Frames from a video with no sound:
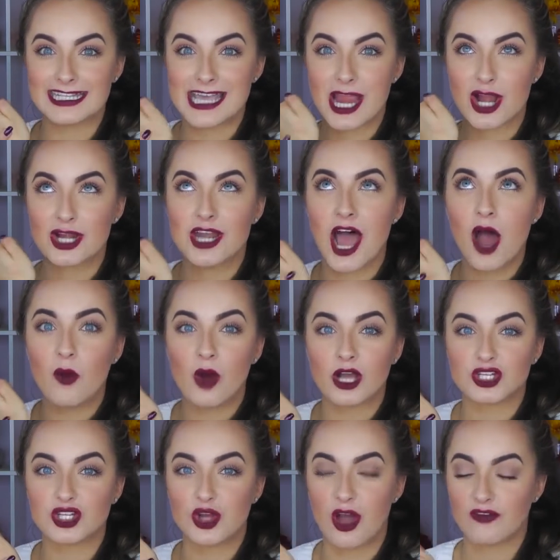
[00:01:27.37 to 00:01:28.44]
They are not
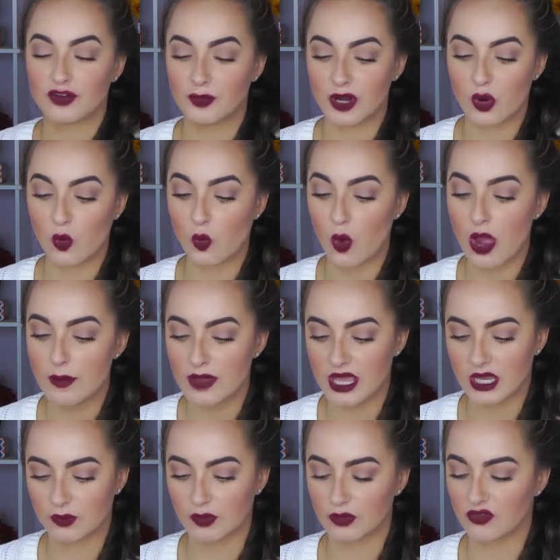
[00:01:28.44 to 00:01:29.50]
washing off no matter what
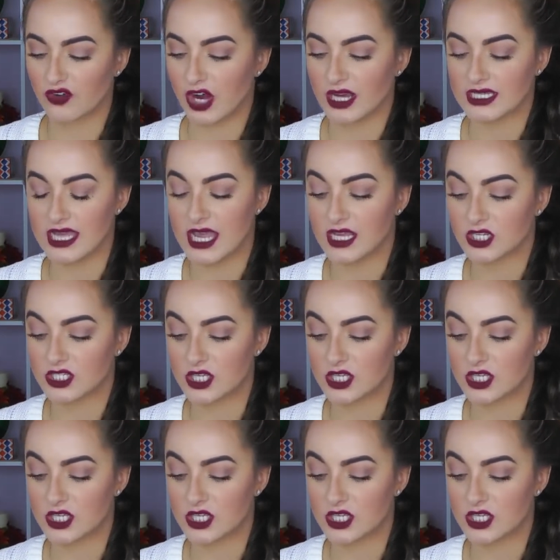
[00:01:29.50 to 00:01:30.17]
makeup remover I take,